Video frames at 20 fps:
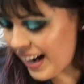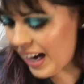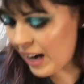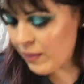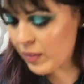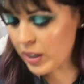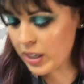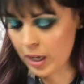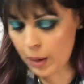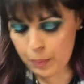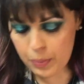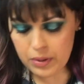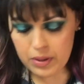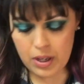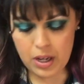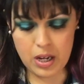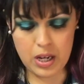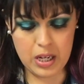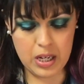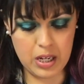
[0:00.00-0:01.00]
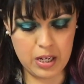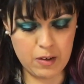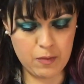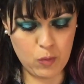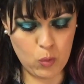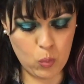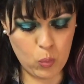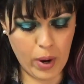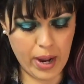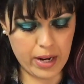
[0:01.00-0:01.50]
have a couple of
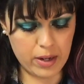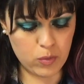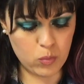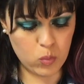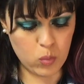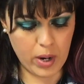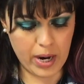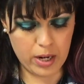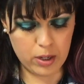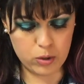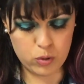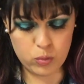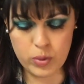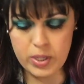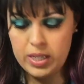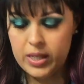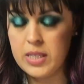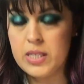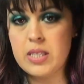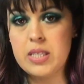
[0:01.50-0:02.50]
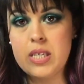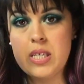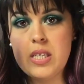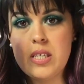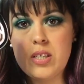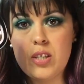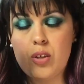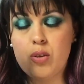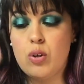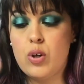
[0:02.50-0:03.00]
Wet n Wild ones,
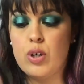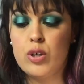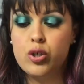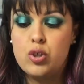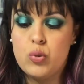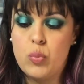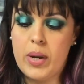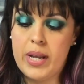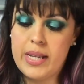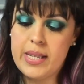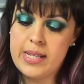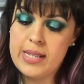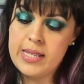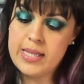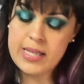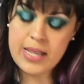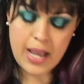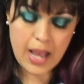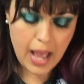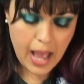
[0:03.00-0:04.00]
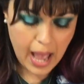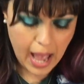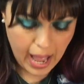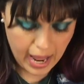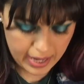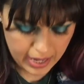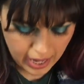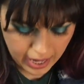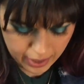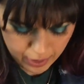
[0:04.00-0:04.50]
these large ones,
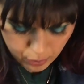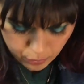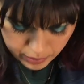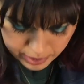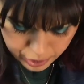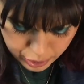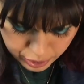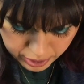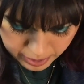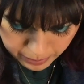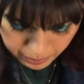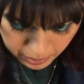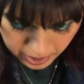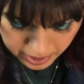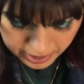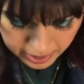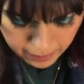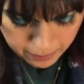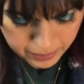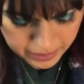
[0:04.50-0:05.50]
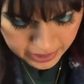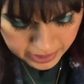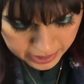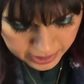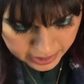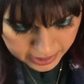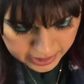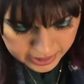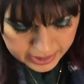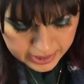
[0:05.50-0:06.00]
and I originally bought it
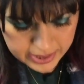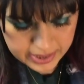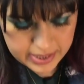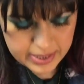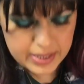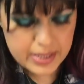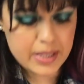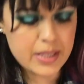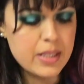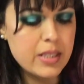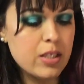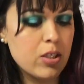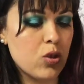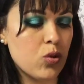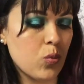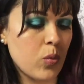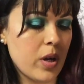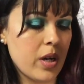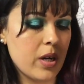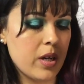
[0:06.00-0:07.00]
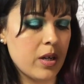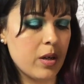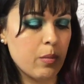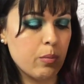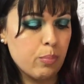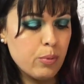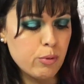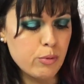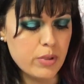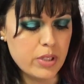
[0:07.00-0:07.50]
because this one,
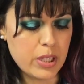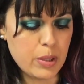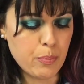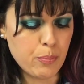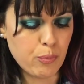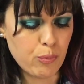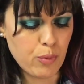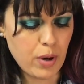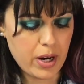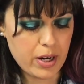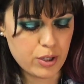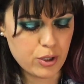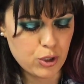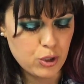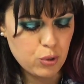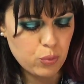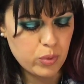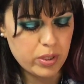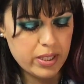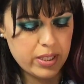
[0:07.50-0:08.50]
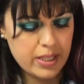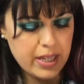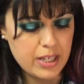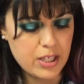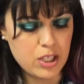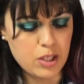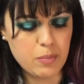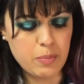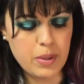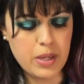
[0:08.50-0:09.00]
Boozy Brunch, was said
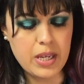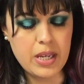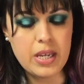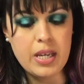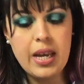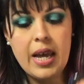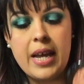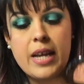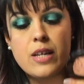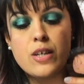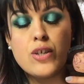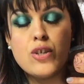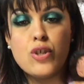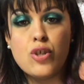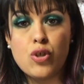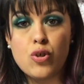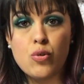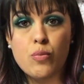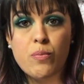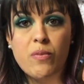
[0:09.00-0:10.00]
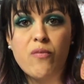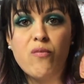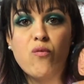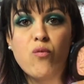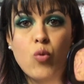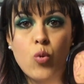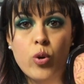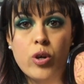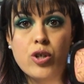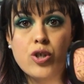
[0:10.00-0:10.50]
to be a dupe
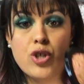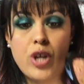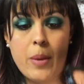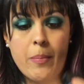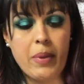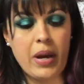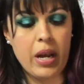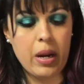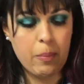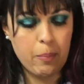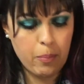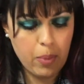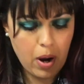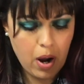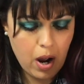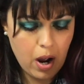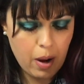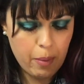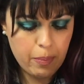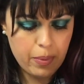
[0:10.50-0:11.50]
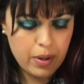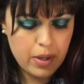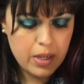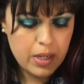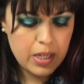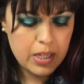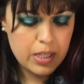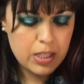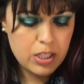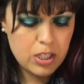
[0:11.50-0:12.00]
for Champagne Pop.
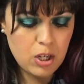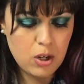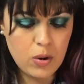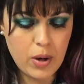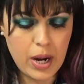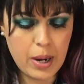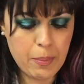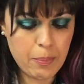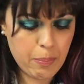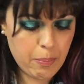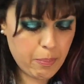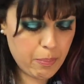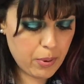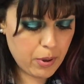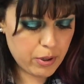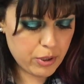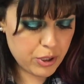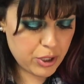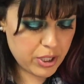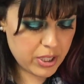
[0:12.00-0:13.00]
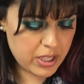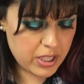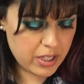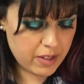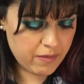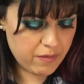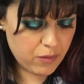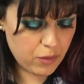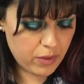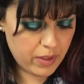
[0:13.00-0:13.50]
So I purchased
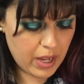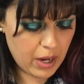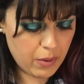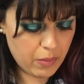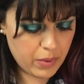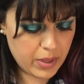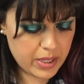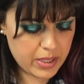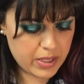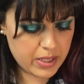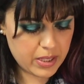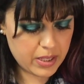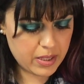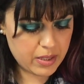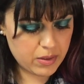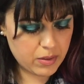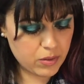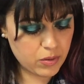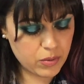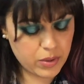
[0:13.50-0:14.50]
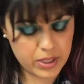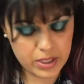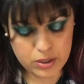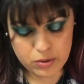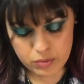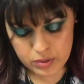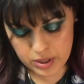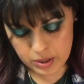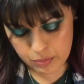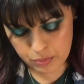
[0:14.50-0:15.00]
it for that reason. Ooh, it is
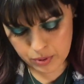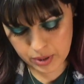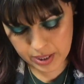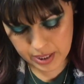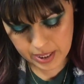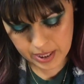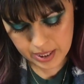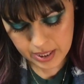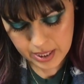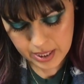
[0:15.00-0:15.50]
really pretty.